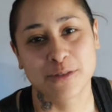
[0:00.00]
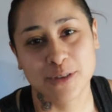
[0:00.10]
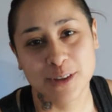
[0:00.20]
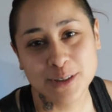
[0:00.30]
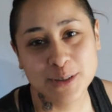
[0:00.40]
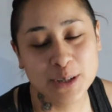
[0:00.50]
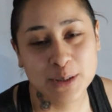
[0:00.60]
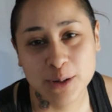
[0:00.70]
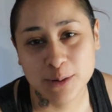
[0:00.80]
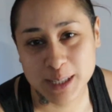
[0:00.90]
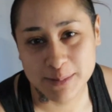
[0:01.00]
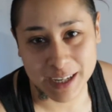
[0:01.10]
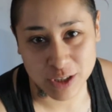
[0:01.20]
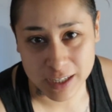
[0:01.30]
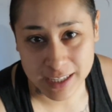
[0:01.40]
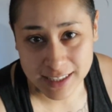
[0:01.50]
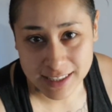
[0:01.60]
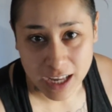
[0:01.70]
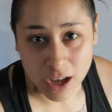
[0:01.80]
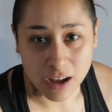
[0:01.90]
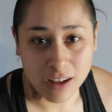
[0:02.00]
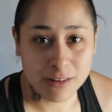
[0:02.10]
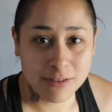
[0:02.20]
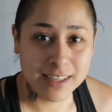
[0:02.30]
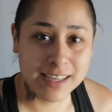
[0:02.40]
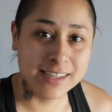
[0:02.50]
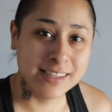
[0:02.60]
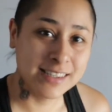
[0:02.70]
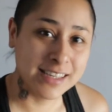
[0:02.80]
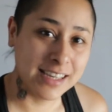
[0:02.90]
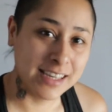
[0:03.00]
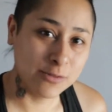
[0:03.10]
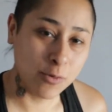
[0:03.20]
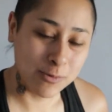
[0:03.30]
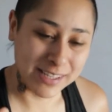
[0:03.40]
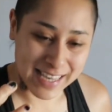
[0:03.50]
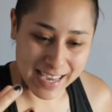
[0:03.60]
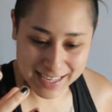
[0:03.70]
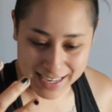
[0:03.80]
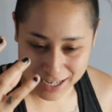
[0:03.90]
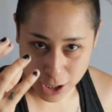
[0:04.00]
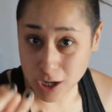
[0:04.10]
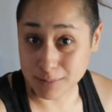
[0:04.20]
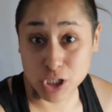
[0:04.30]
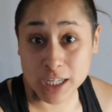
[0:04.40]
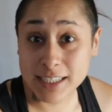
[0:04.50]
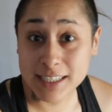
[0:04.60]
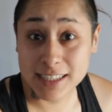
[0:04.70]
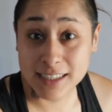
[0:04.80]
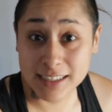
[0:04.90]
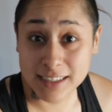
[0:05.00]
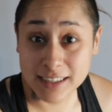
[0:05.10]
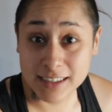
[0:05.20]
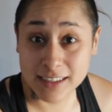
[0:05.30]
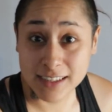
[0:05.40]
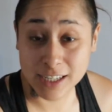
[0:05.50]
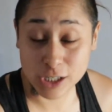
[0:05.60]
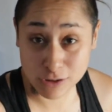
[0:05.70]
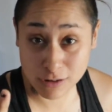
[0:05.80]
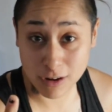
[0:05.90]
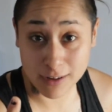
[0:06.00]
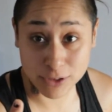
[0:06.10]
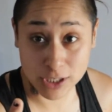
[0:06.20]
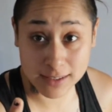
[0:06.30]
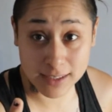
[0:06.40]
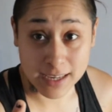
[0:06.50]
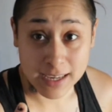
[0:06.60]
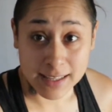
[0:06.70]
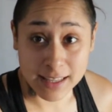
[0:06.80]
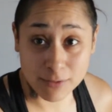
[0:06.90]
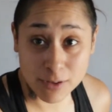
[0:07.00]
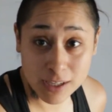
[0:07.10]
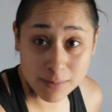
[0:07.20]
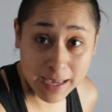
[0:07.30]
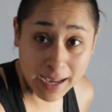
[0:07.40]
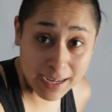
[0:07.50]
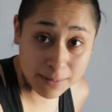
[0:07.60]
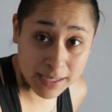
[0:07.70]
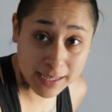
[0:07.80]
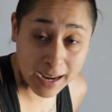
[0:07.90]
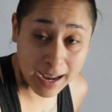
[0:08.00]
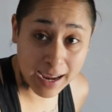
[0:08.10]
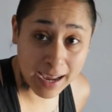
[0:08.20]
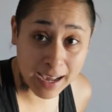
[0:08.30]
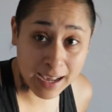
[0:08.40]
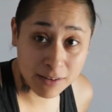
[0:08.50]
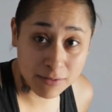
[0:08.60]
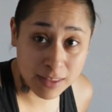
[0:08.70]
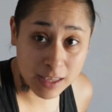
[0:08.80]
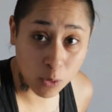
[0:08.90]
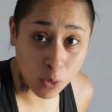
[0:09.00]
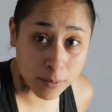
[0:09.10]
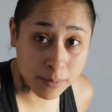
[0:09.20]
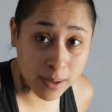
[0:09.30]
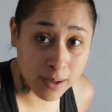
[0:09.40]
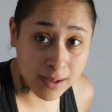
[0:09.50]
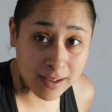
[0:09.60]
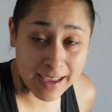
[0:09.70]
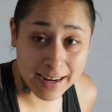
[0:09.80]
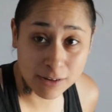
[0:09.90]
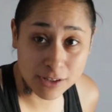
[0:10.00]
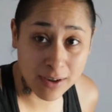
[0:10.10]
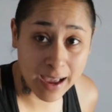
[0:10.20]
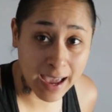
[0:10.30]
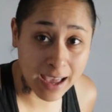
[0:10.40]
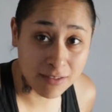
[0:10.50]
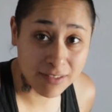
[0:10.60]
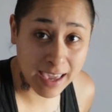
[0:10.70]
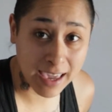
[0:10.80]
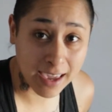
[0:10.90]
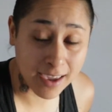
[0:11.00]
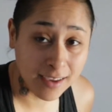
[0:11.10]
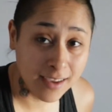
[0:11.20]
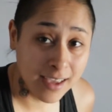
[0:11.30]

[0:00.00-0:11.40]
for those who don't know what smashing is, all it really is when we take an object, an external object. Now if you look behind me, I have the orb ball and I also have a